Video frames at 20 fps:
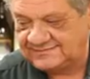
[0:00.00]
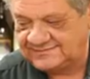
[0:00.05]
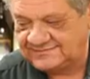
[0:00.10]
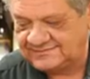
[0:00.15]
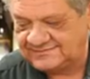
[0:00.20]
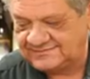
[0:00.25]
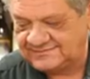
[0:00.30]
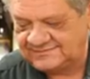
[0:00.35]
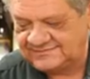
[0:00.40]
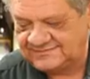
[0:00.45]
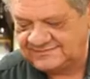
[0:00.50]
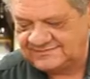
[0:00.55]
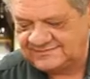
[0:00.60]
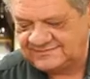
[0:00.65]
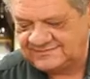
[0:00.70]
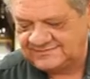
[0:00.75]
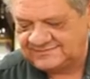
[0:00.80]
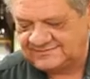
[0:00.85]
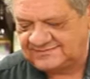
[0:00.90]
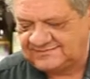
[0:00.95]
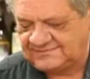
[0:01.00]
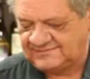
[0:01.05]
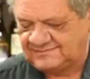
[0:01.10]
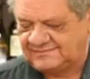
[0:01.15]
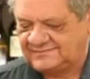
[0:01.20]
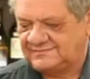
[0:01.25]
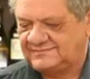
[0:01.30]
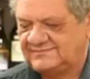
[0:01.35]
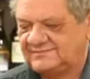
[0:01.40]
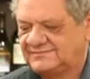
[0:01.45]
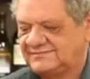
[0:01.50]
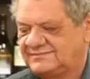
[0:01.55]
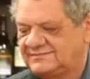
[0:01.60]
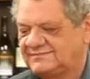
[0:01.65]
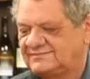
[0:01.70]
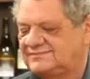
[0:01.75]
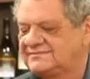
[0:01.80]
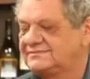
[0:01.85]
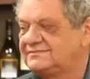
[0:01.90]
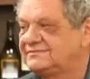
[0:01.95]

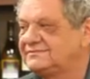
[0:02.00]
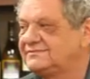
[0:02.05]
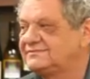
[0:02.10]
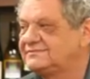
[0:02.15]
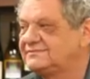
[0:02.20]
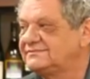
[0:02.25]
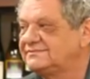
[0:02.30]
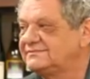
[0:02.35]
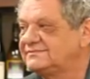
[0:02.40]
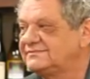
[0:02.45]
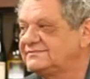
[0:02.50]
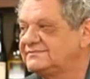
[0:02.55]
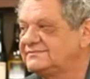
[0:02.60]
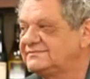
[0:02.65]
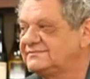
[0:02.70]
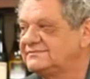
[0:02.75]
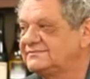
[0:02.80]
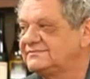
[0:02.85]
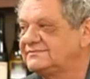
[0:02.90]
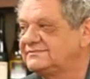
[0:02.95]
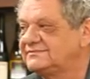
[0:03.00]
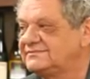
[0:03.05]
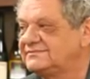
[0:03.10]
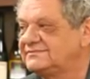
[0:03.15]
The person shown says nothing.